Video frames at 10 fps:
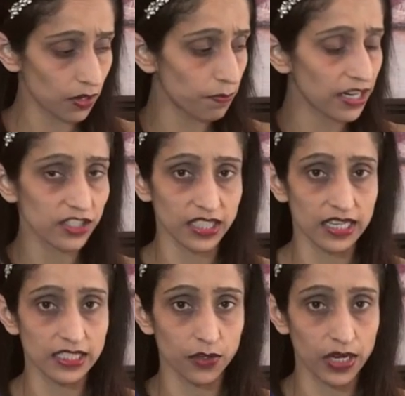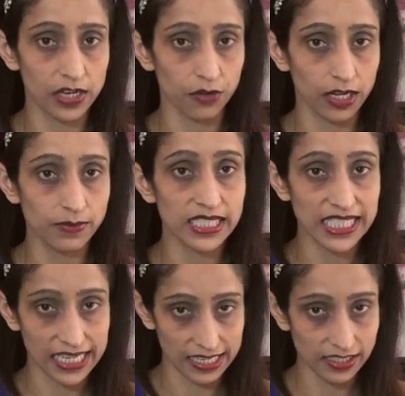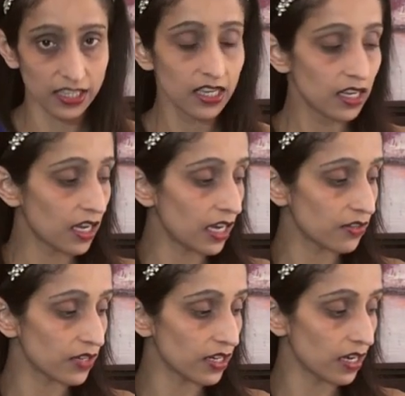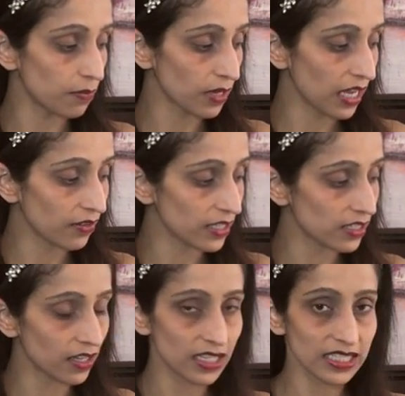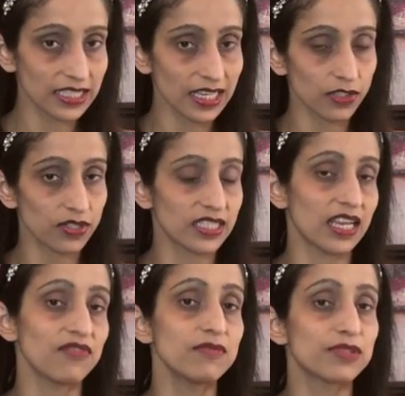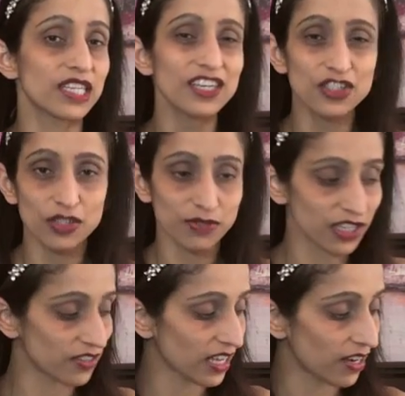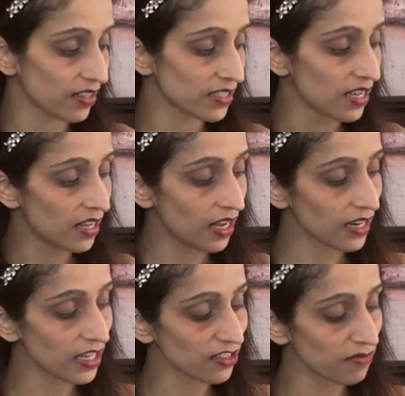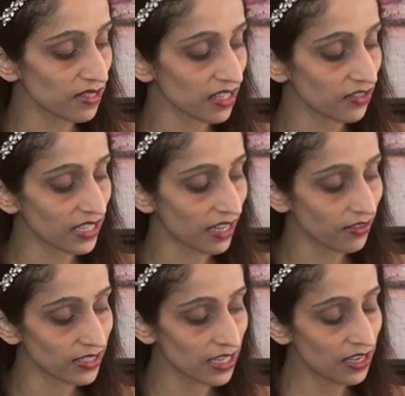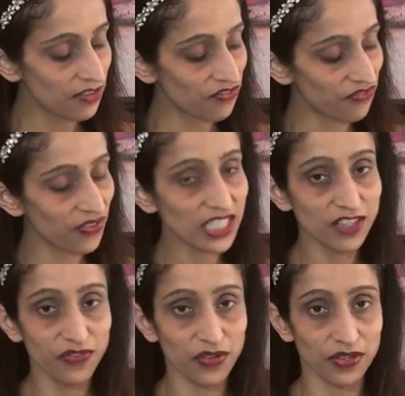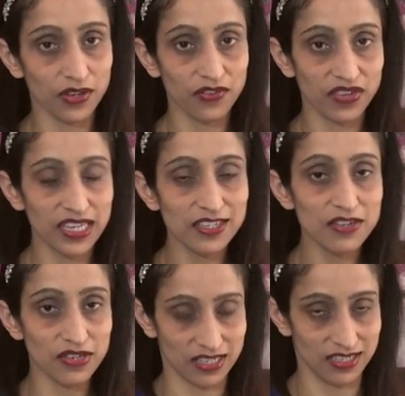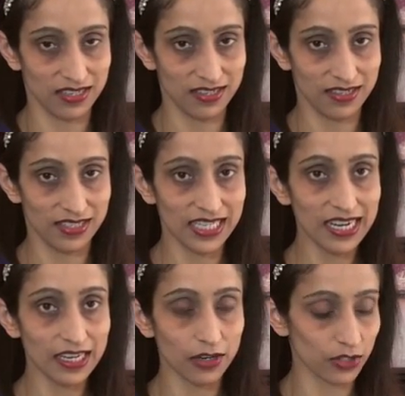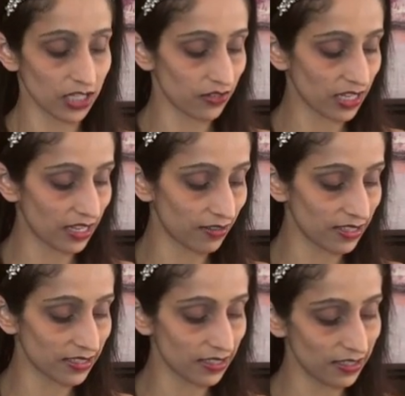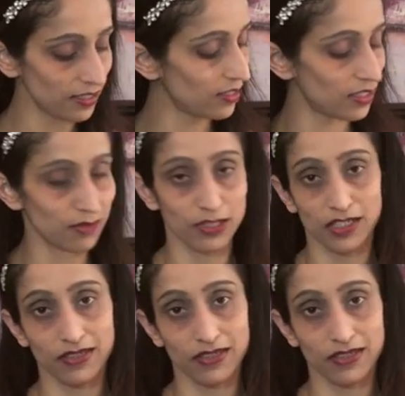bigger size green grapes, seedless, 100 calories. 6 or 7 potato chips, 100 calories. A glass of milk, 100 calories. Fistful of uncooked steel cut oats, 100 calories. Just this much